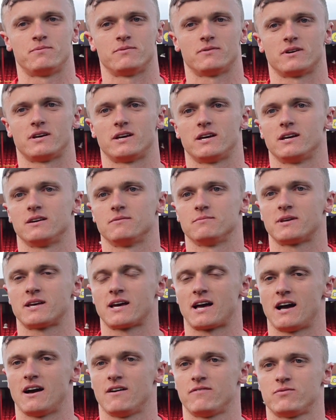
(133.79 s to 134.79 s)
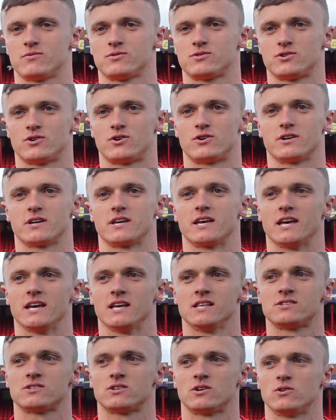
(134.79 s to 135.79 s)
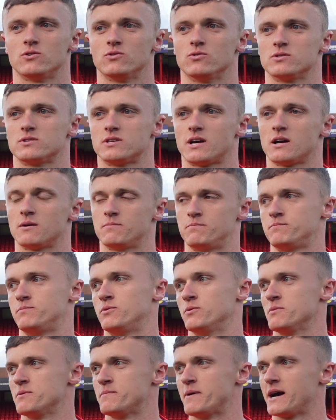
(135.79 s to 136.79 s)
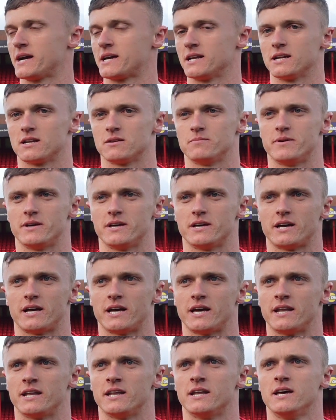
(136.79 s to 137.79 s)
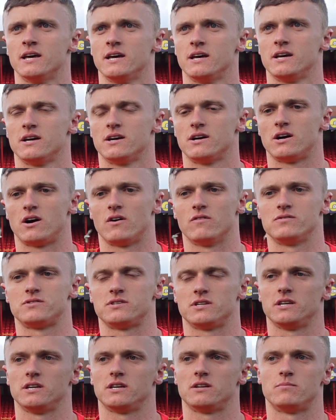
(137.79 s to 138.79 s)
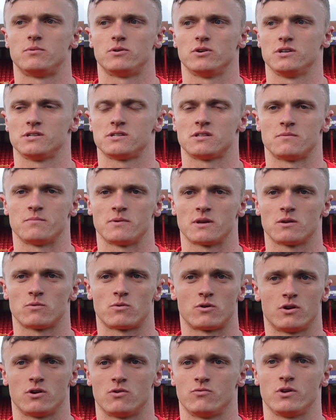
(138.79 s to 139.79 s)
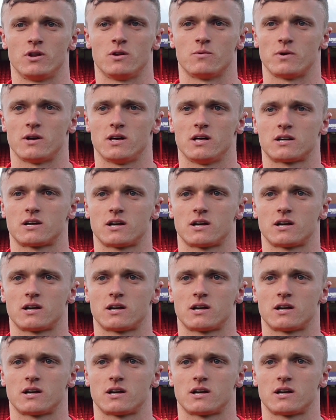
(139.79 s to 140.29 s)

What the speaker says: My calf was sore again, so that put me back a little bit, and obviously the boys in the middle were doing really well.